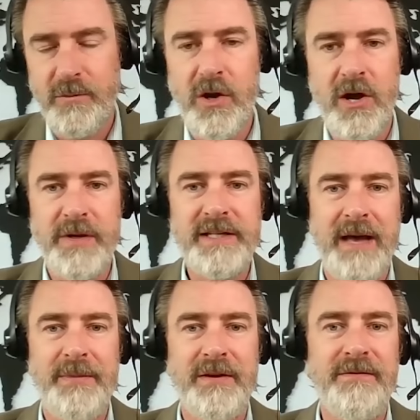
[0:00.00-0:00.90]
will always
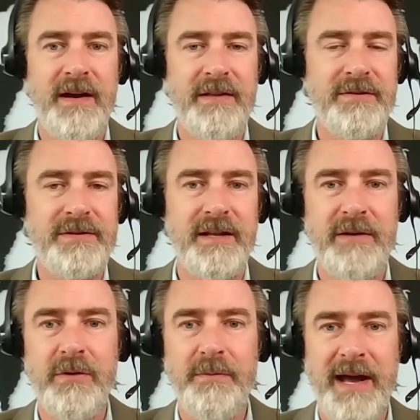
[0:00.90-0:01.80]
happen to fathers,
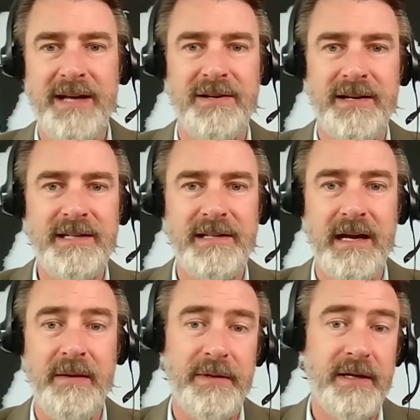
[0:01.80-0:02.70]
they will pass on in
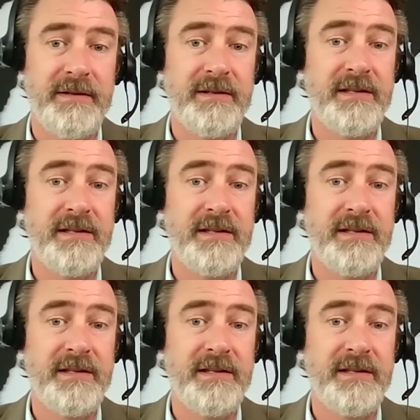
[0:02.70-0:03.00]
time. Uh,